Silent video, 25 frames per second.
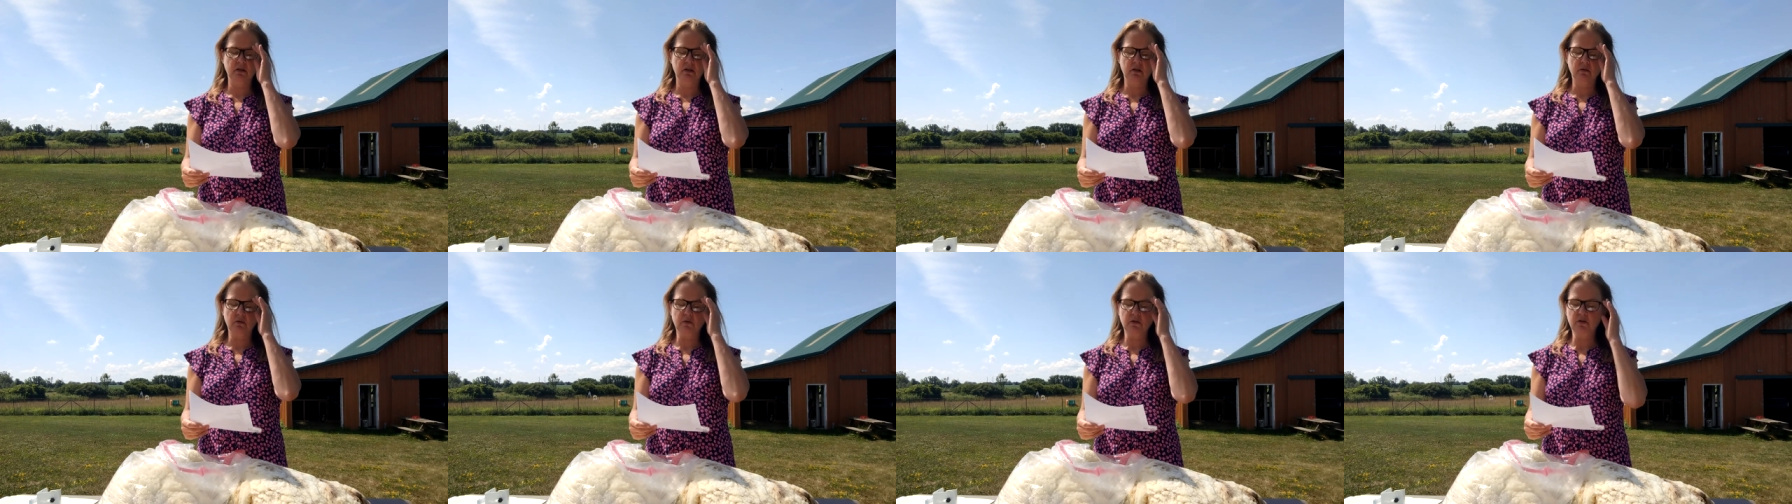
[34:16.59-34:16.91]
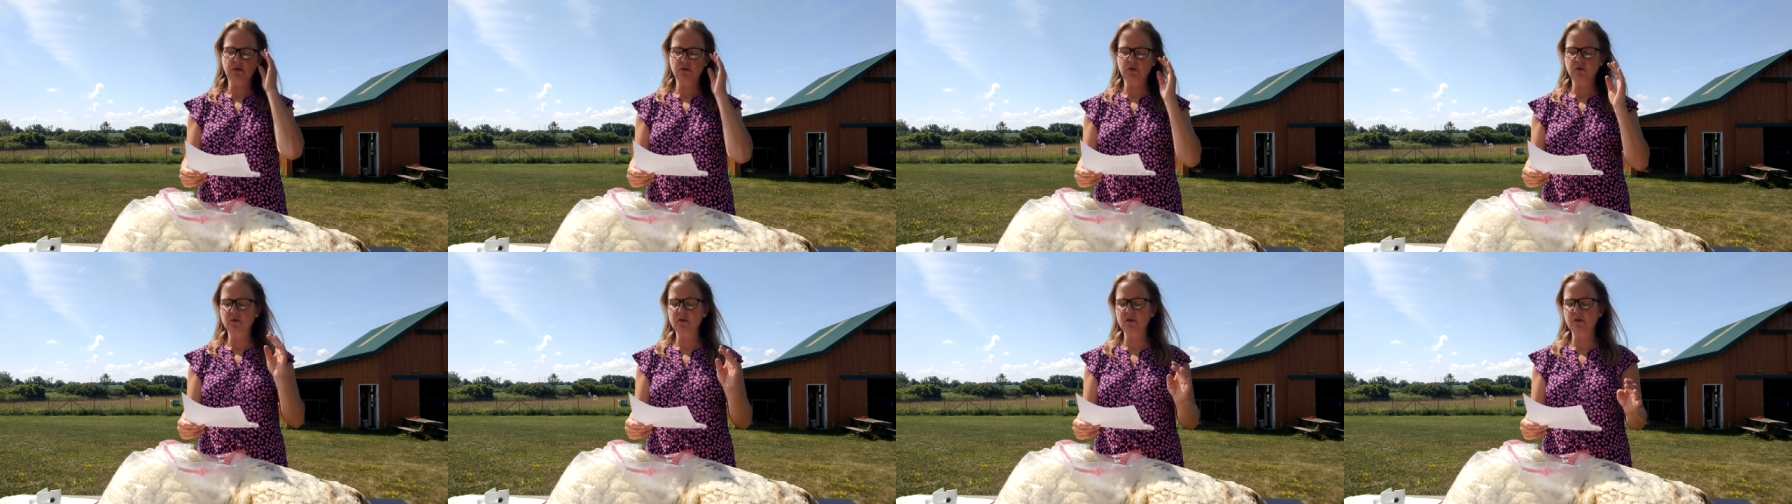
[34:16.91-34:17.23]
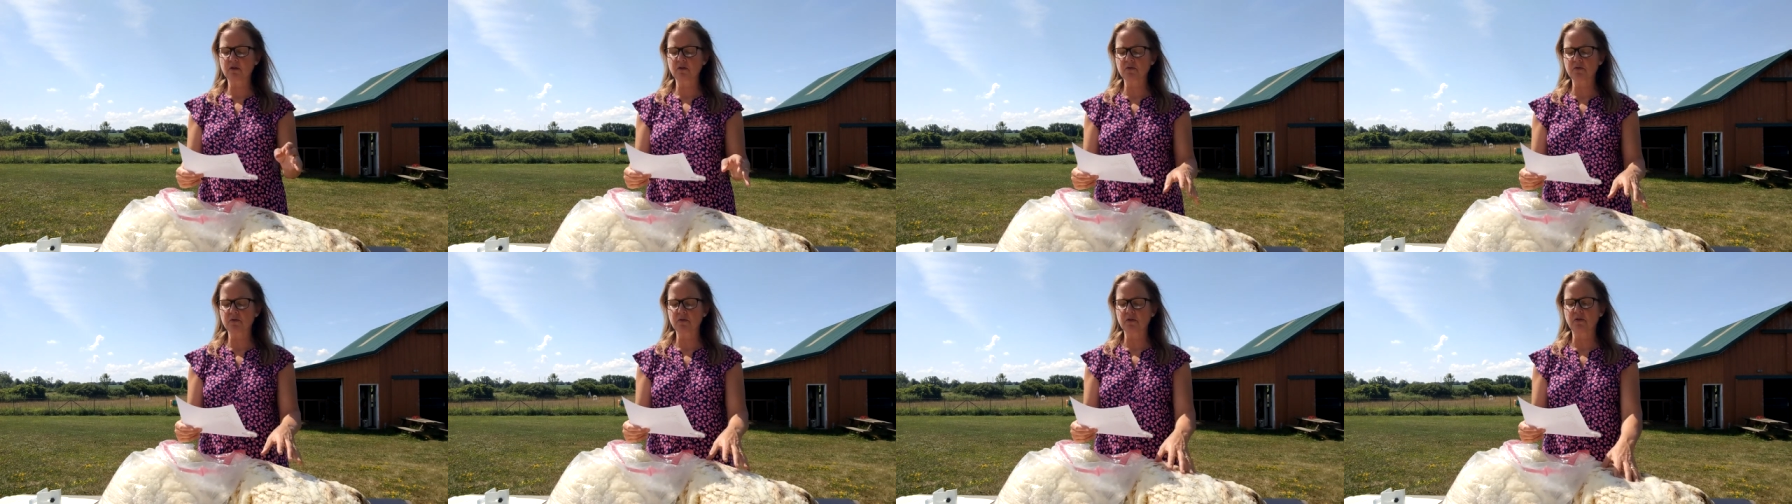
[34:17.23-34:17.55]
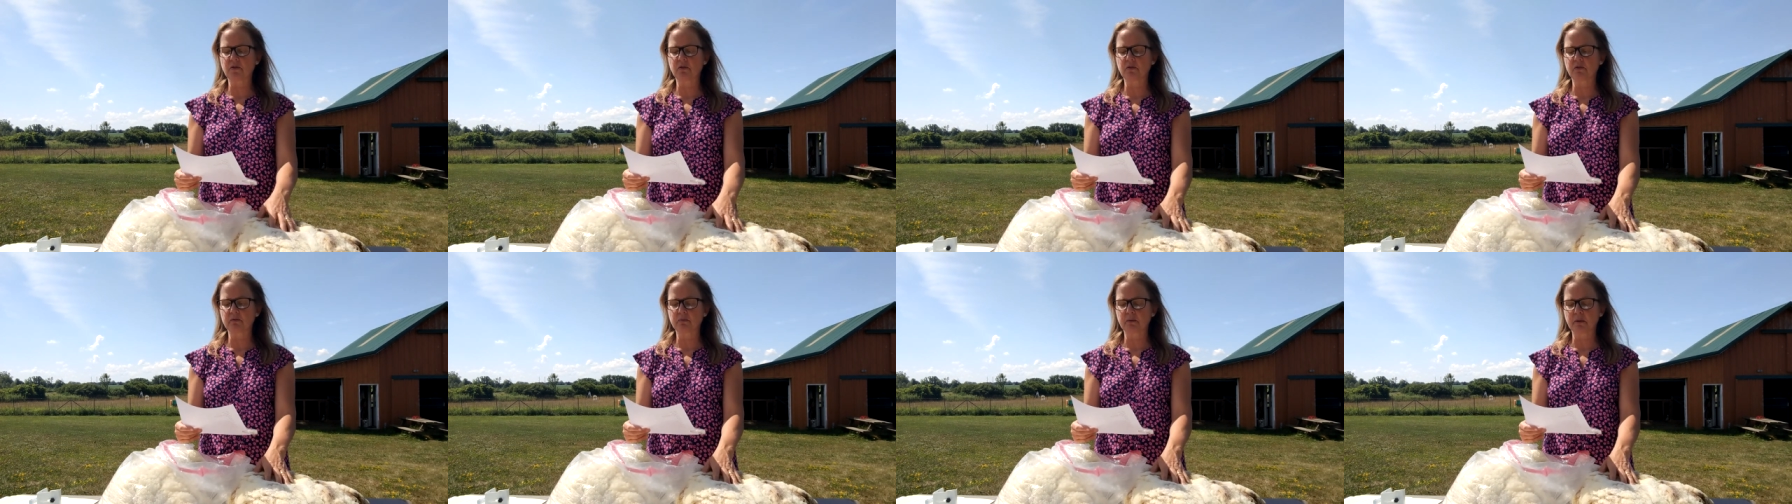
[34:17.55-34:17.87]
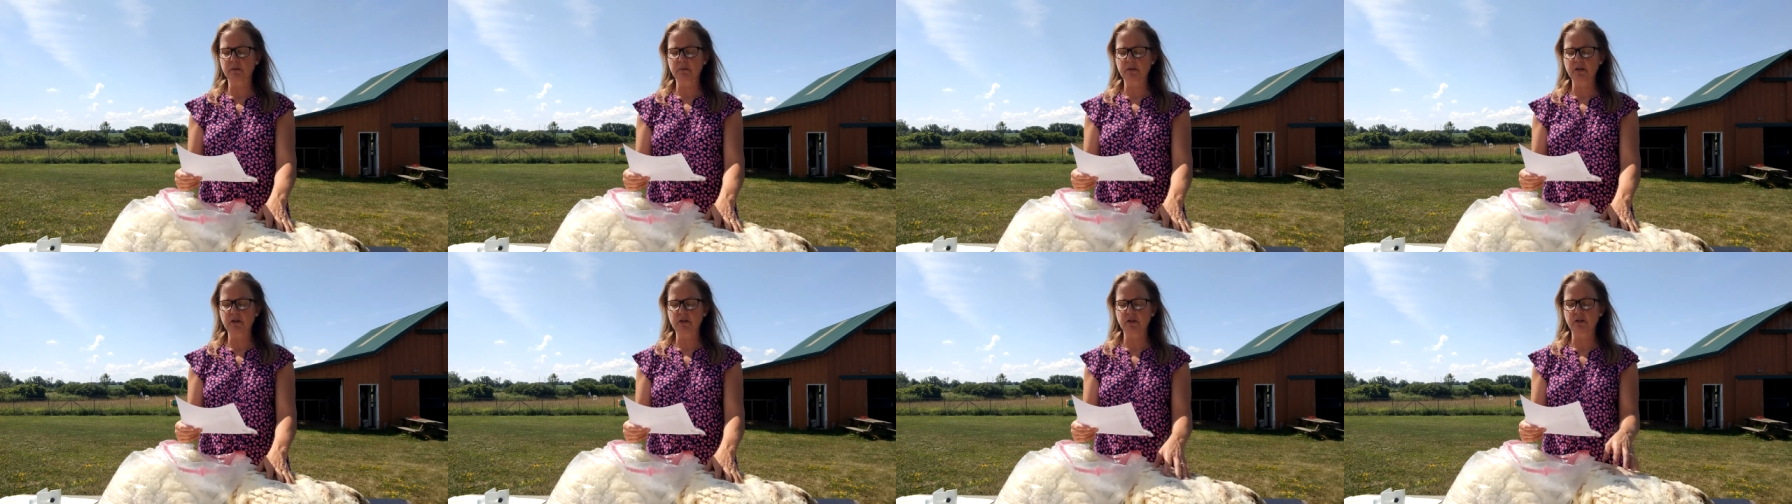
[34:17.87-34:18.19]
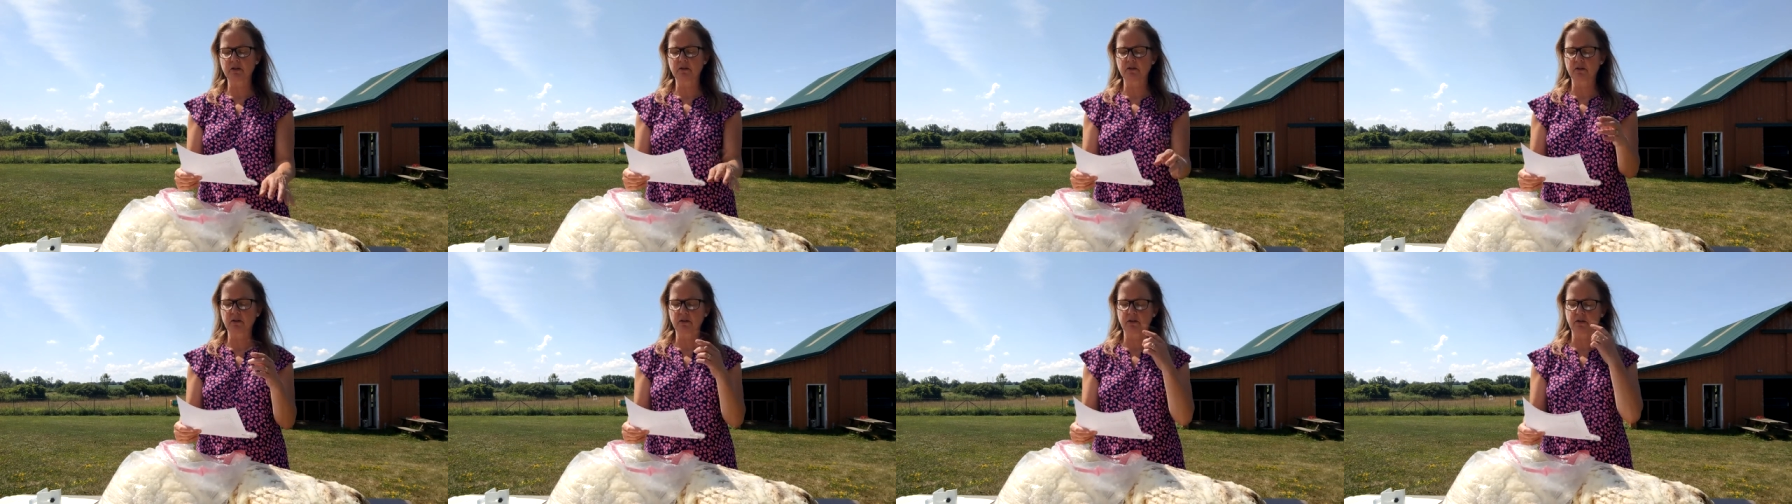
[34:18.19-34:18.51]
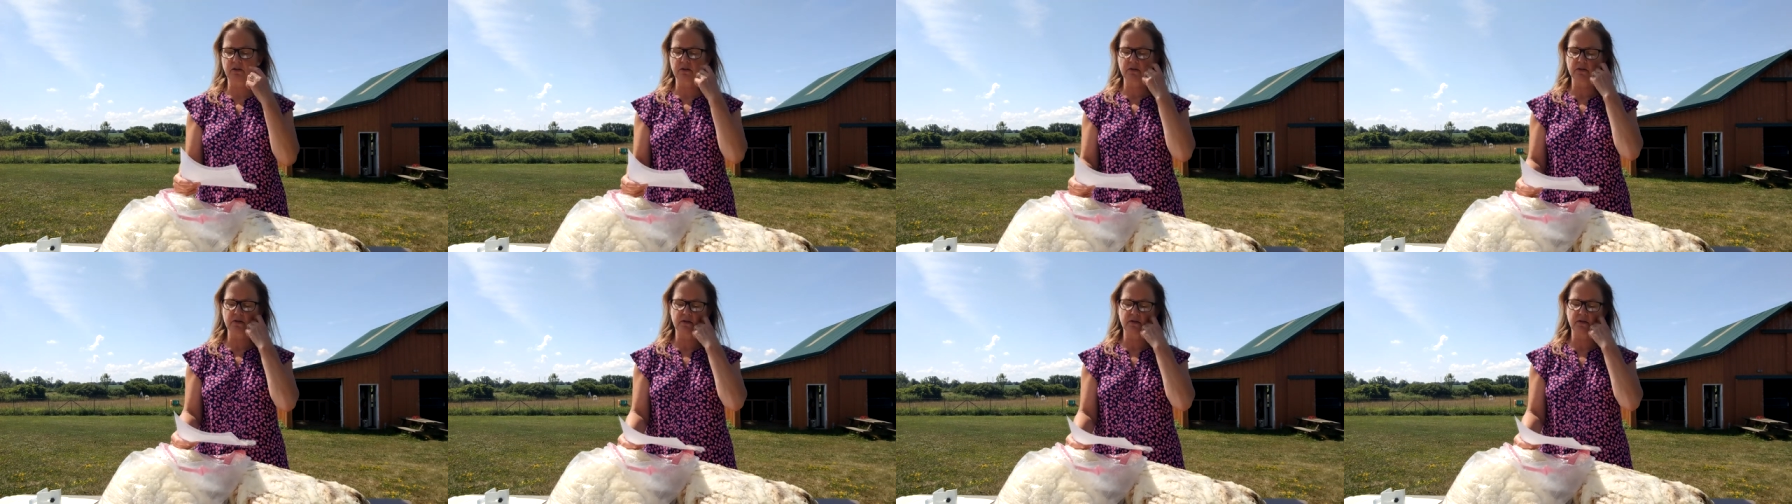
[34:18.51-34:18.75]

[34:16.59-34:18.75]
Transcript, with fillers: She was two years old when we sheared her.